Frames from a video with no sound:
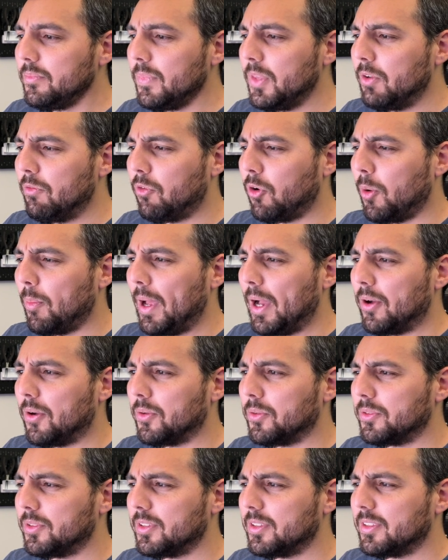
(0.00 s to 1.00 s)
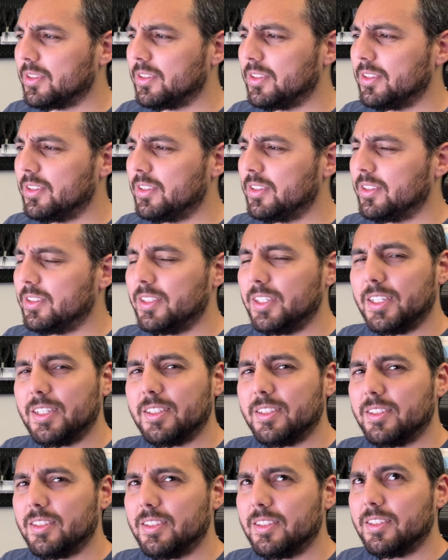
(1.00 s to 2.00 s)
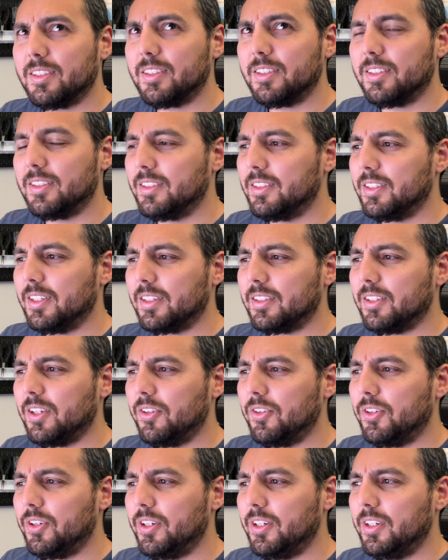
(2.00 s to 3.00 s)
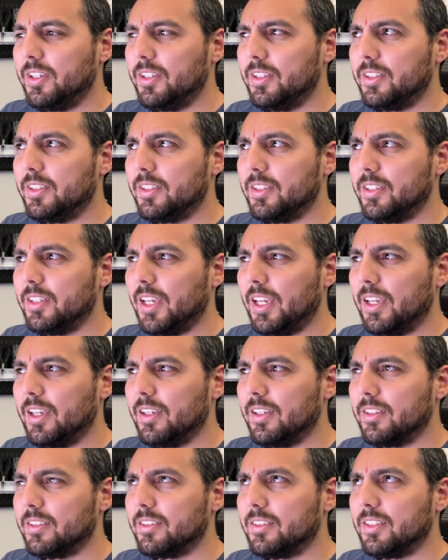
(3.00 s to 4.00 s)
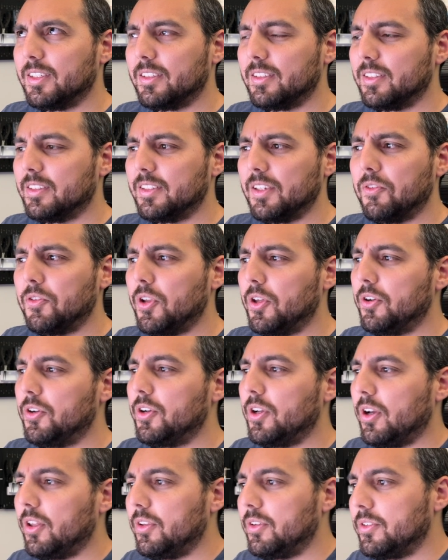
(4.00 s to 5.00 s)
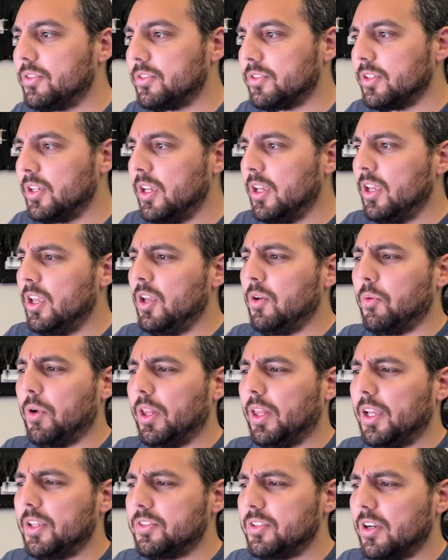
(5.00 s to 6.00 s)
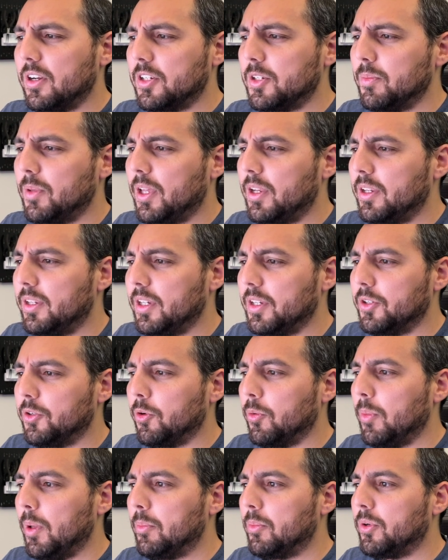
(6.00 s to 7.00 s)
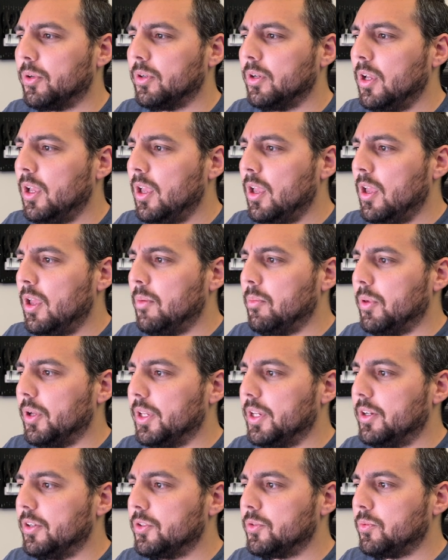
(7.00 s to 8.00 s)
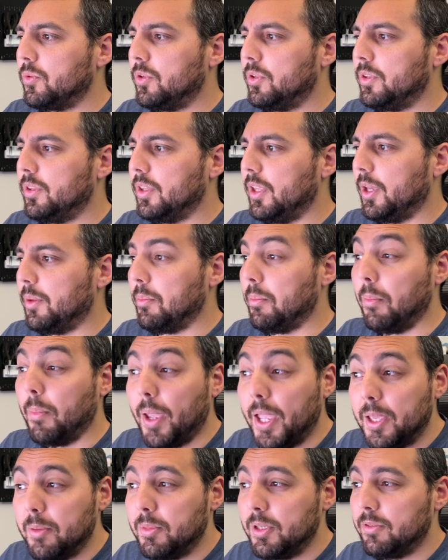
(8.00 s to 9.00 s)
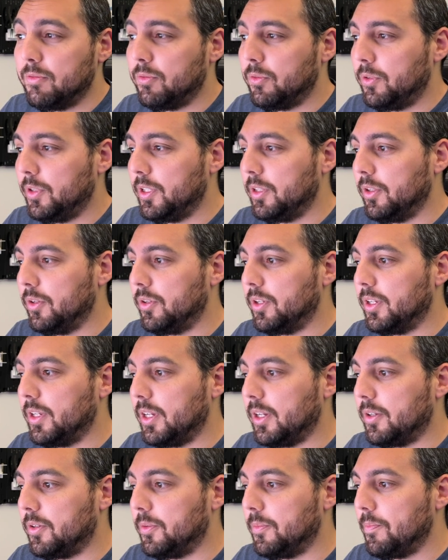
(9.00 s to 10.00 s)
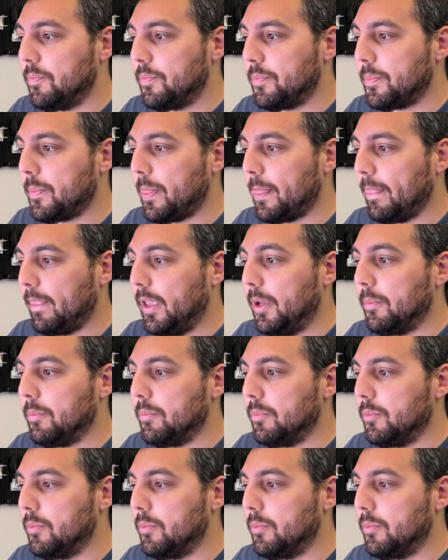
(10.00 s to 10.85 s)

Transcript: for about six six hundred to six to seven hundred dollars when I last talked about it. I don't remember, but here's one that may be fully loaded out. Yep,